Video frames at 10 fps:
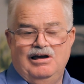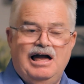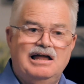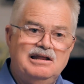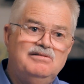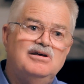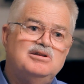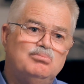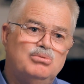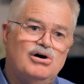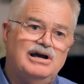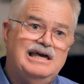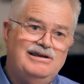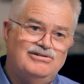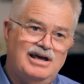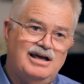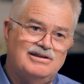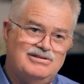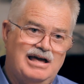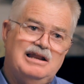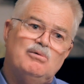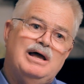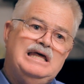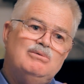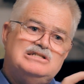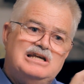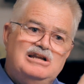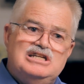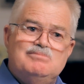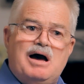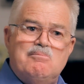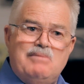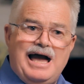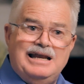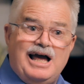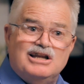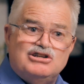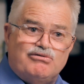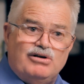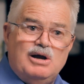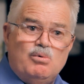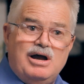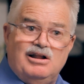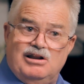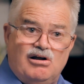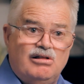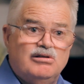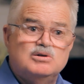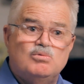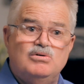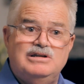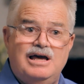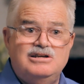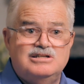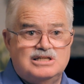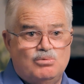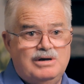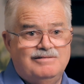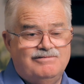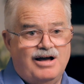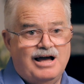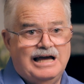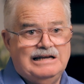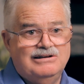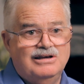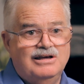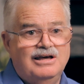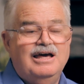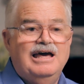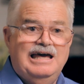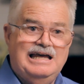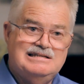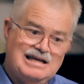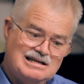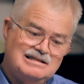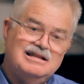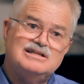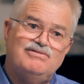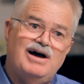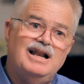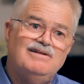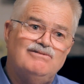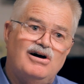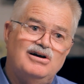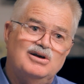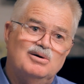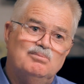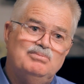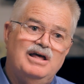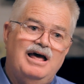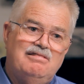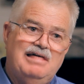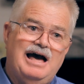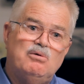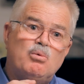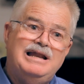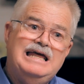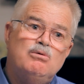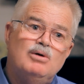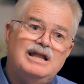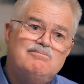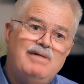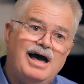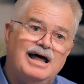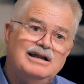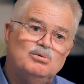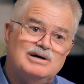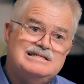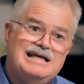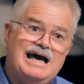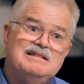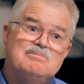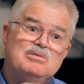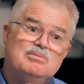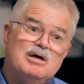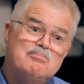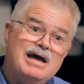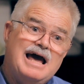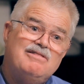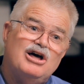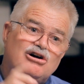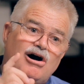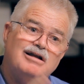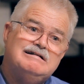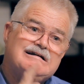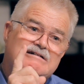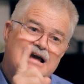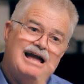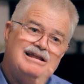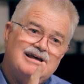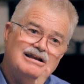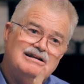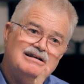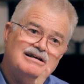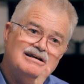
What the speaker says: And in this book, he says that when he was teaching about man has free will and all those quotations that we can find, he says in this final volume that what he really meant was that the man that God created